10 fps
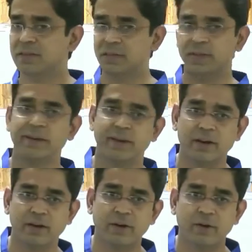
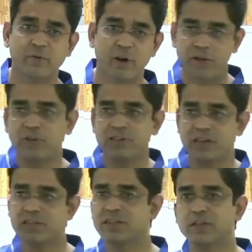one of the
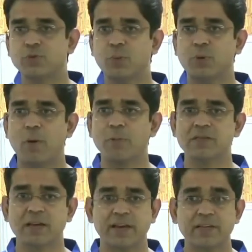surgeries that you will probably
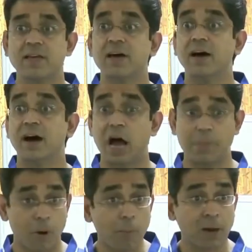say is
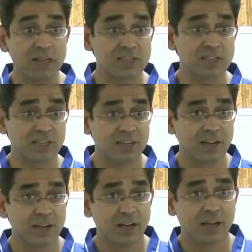IPOM plus.
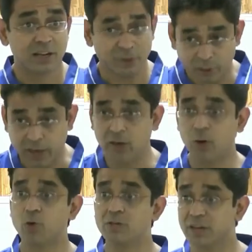You can
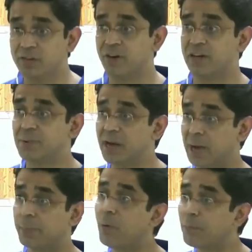close the defects
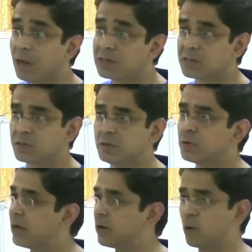by IPOM plus. You
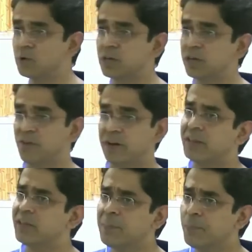can close the defect
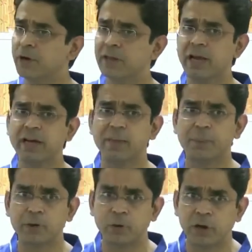and then put in the
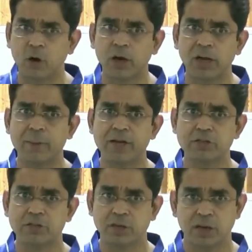intraperitoneal onlay
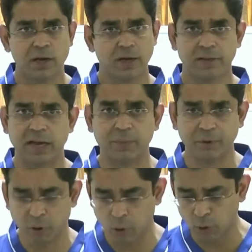mesh. That
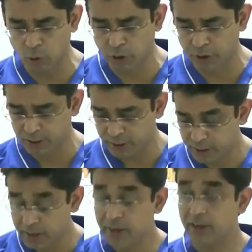will hold good.
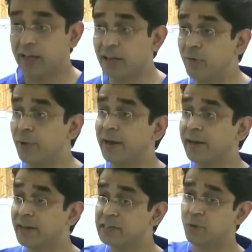Other way
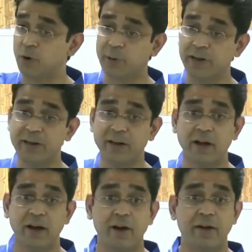is what we
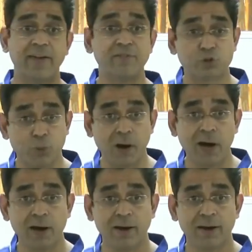did, Rivstopa.